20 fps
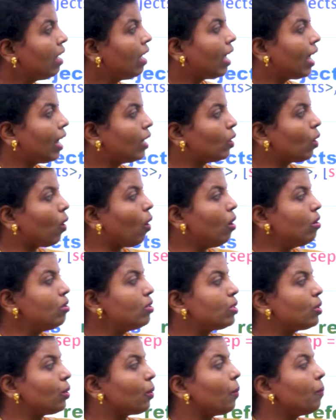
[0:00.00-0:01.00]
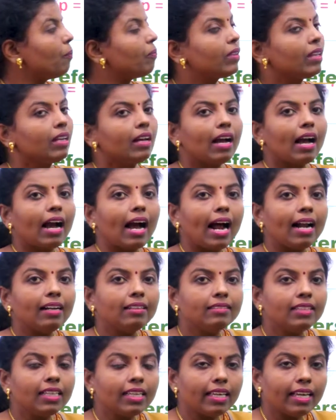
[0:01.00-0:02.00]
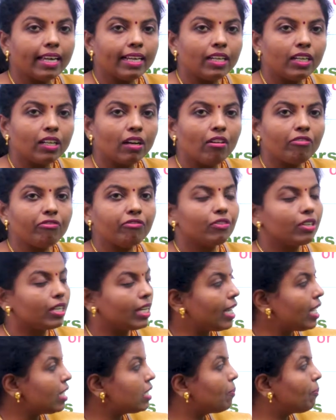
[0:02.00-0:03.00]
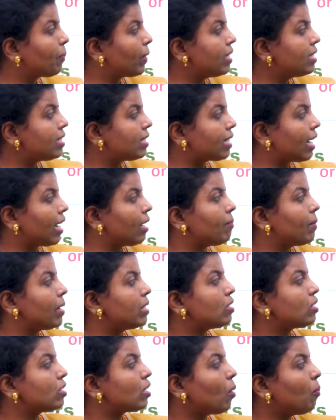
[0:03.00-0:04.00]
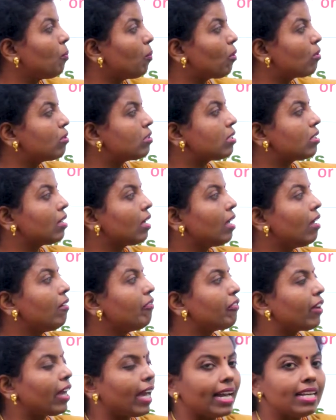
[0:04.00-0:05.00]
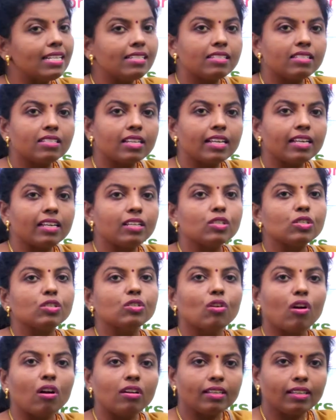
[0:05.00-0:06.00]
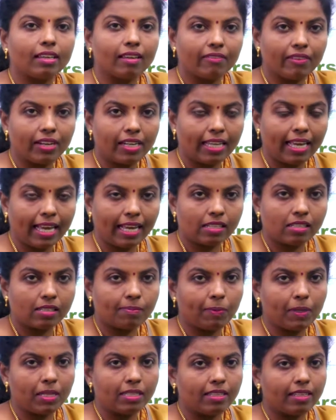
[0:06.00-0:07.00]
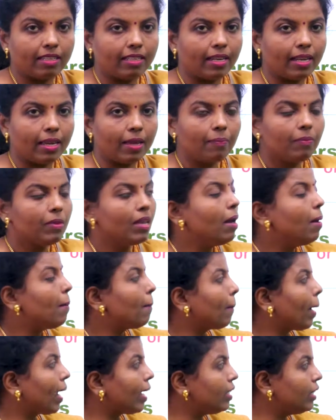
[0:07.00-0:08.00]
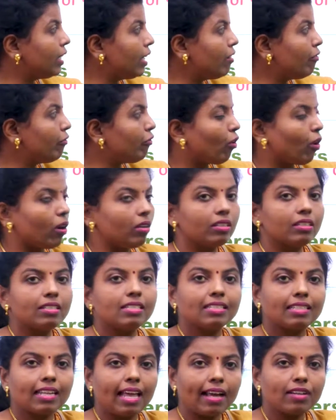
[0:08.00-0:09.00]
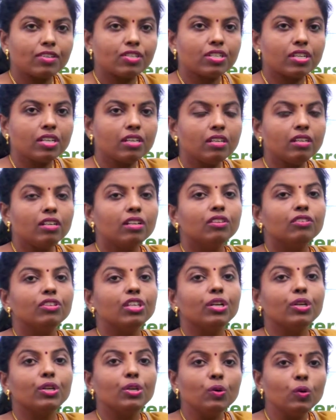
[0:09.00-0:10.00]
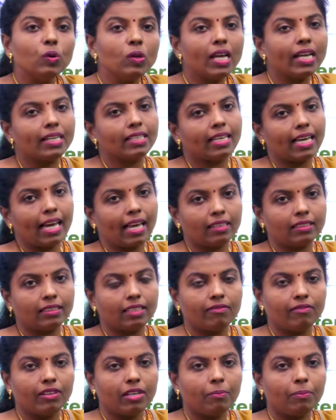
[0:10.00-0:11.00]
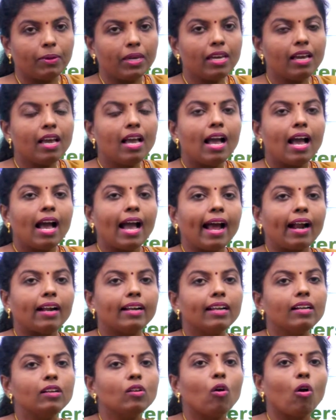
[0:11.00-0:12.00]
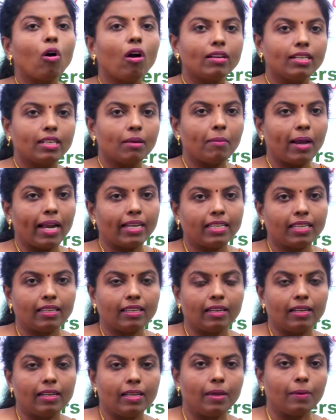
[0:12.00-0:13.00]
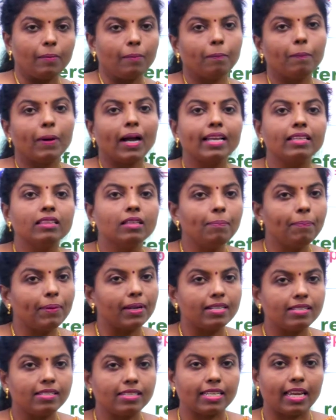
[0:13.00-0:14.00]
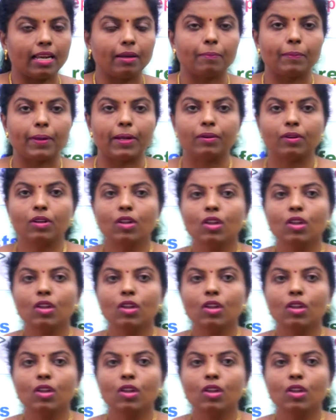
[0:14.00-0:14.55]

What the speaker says: And also at the end of each print statement, suppose if end string is not given explicitly, by default slash n, the new line character will be added automatically by the print statement.